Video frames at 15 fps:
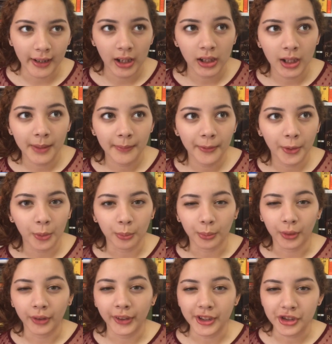and I love the
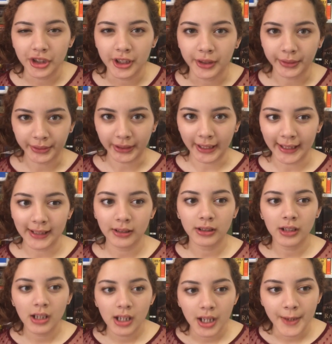world that she creates.